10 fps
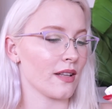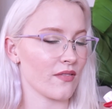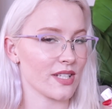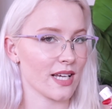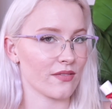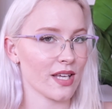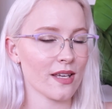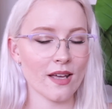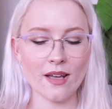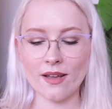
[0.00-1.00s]
Lovey
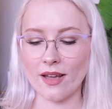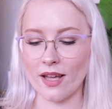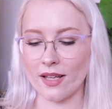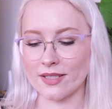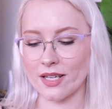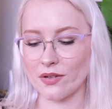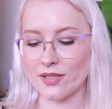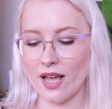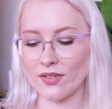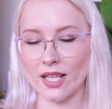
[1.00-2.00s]
Dovey. And I
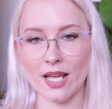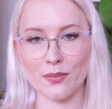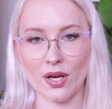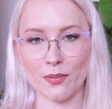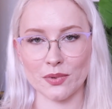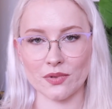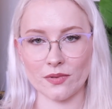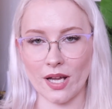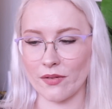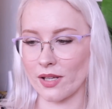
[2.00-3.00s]
also have a light
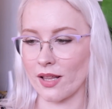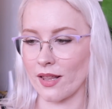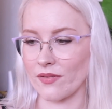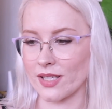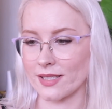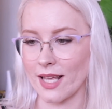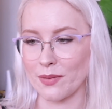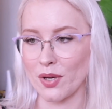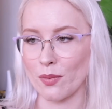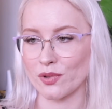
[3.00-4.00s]
purple. I really love this
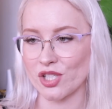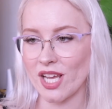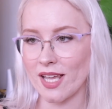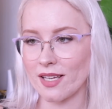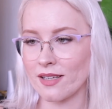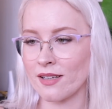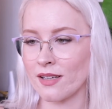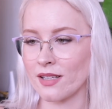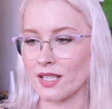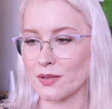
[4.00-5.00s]
light purple shade.
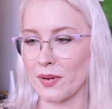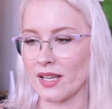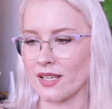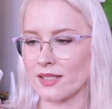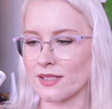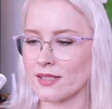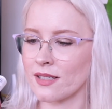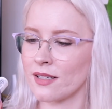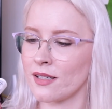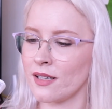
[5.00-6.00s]
This one is
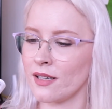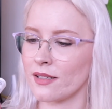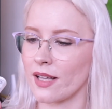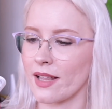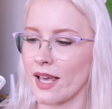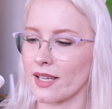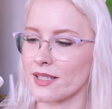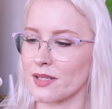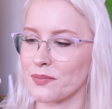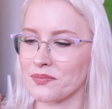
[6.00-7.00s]

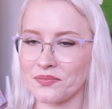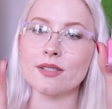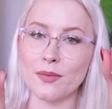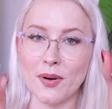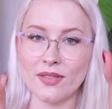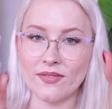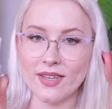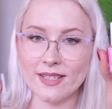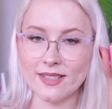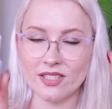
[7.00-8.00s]
Lilacism. So both of
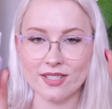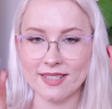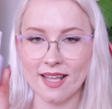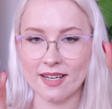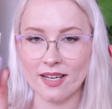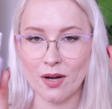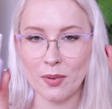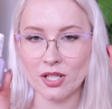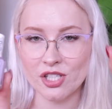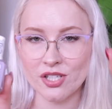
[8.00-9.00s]
these are just standard nail
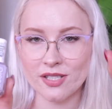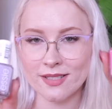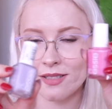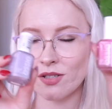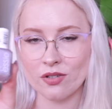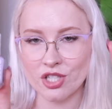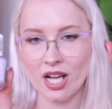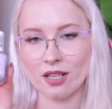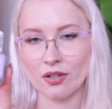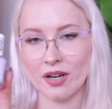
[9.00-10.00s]
polishes, not
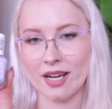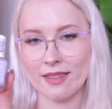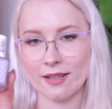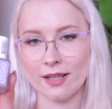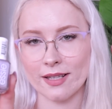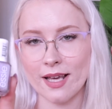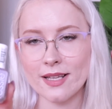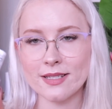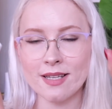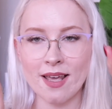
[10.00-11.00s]
gel or anything like
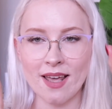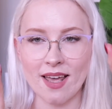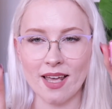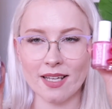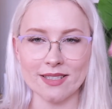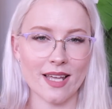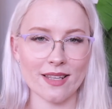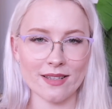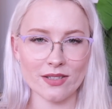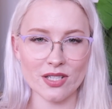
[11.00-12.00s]
that, and I
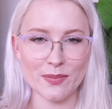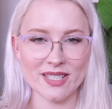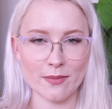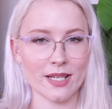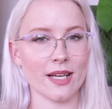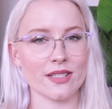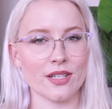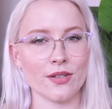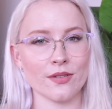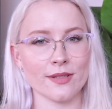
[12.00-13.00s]
think they'll just be something nice
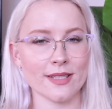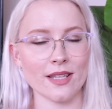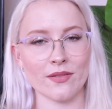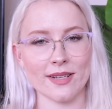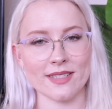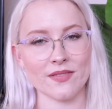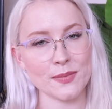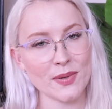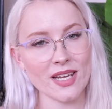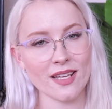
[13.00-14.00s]
to use in the rest of
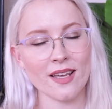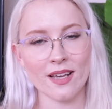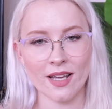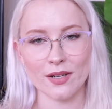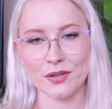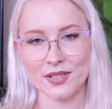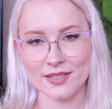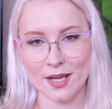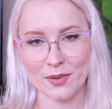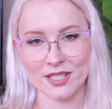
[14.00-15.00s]
spring and also
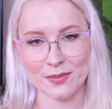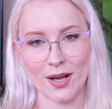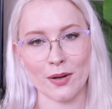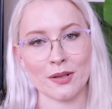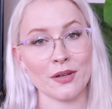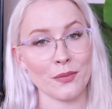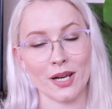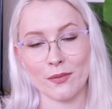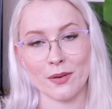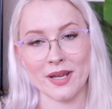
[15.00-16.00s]
summer as well
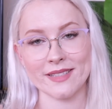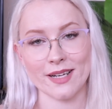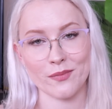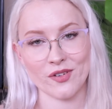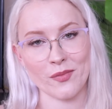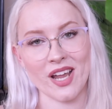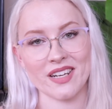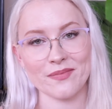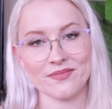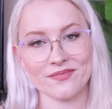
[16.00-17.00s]
when I want to mix it up from red.